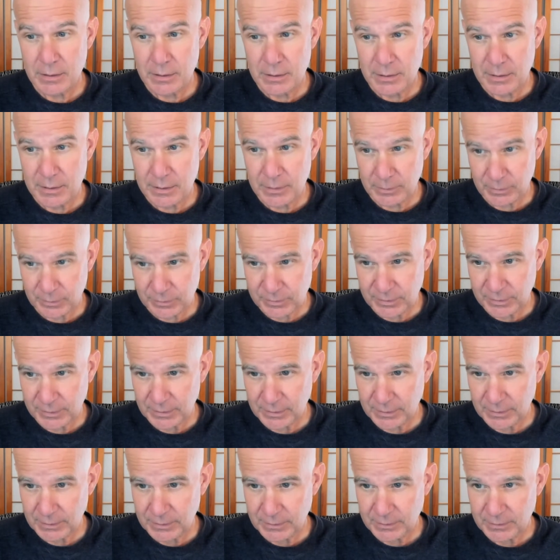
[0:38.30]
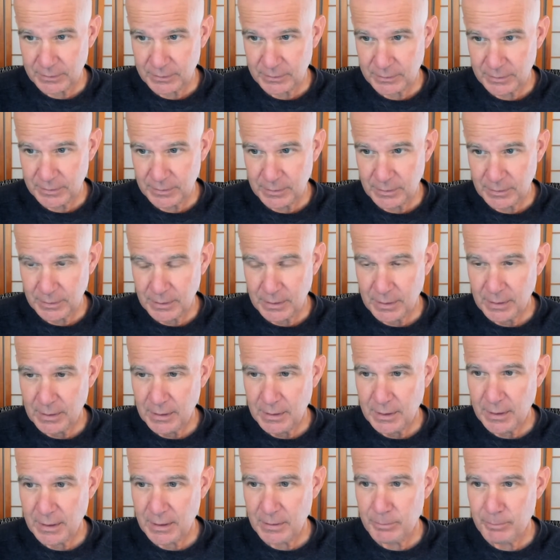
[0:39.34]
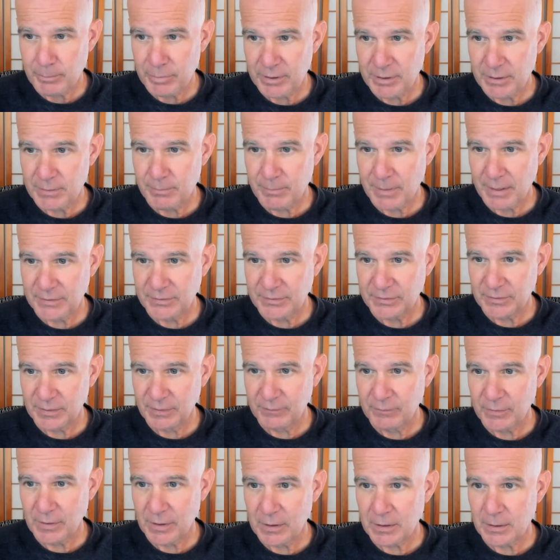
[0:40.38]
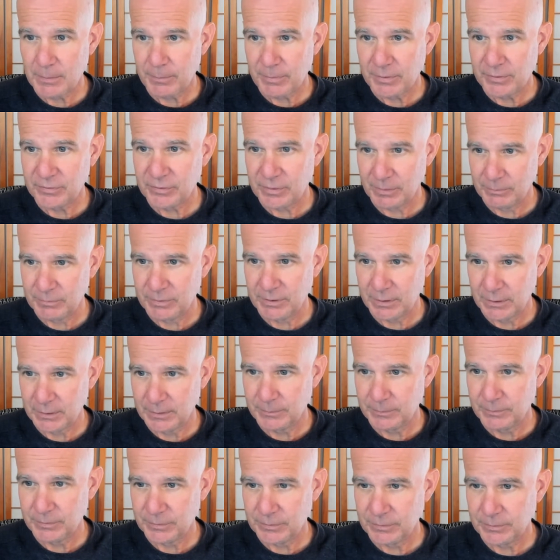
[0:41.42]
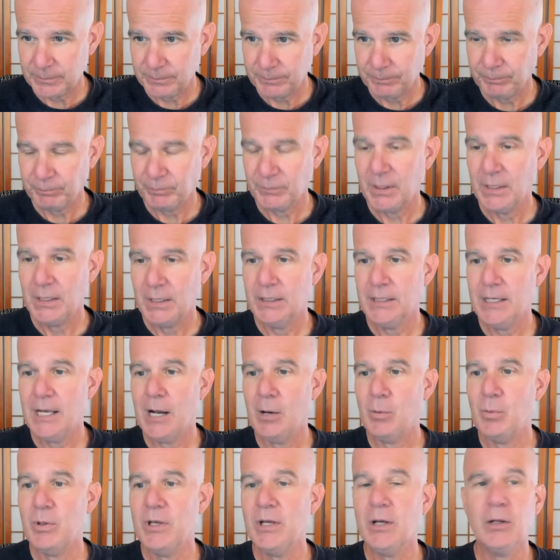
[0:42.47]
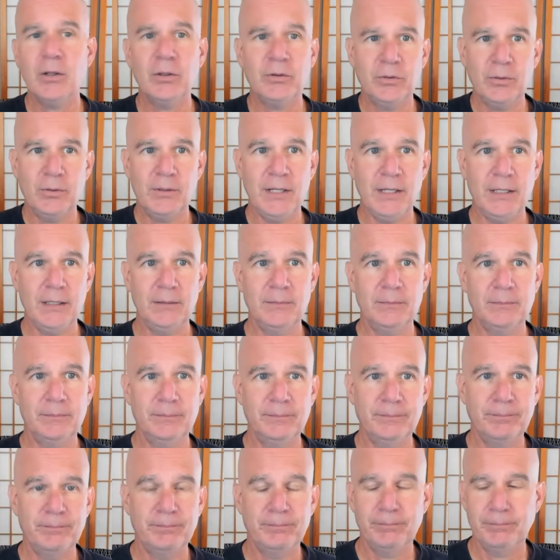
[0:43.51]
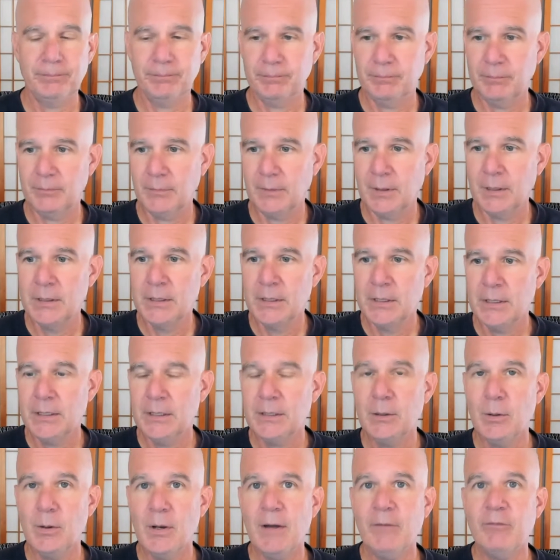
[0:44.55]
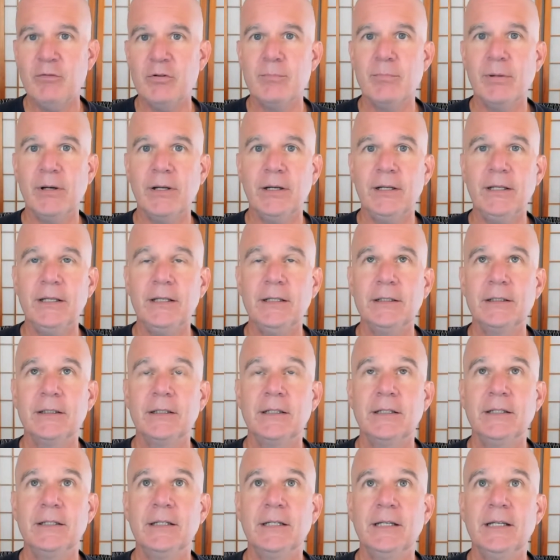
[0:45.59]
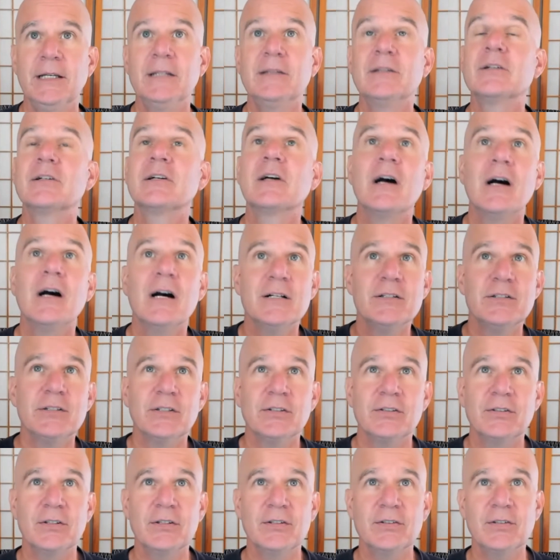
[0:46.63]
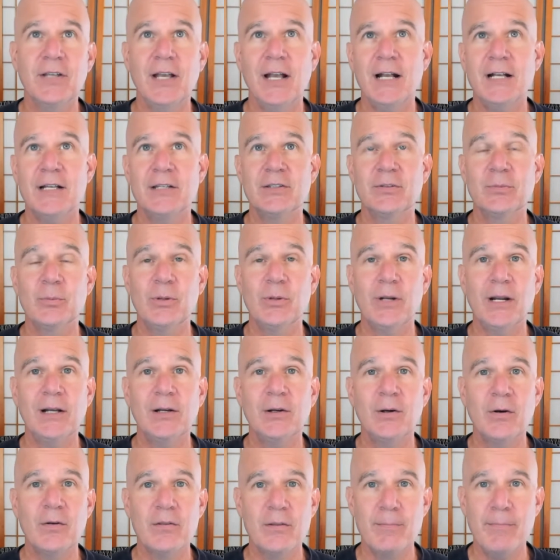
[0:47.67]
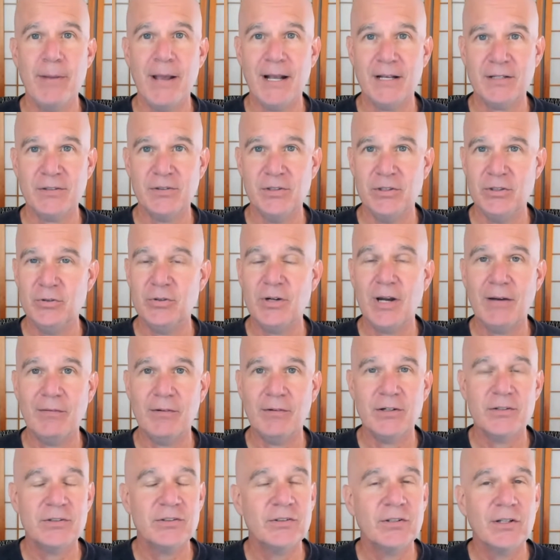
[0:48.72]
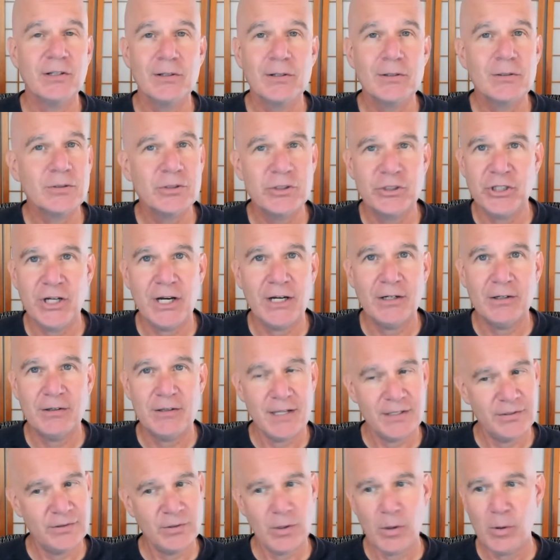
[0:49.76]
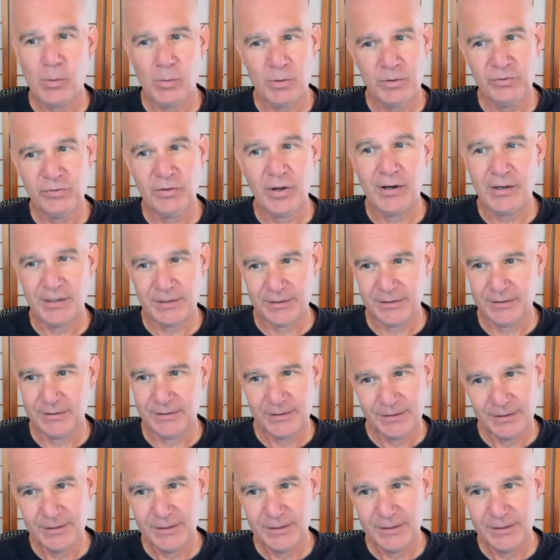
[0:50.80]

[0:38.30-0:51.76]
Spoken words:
guilty and beat myself up sometimes. Yeah, we all do that. You know, everybody in their consciousness has what I call the backseat driver. It's the little checker that's always talking,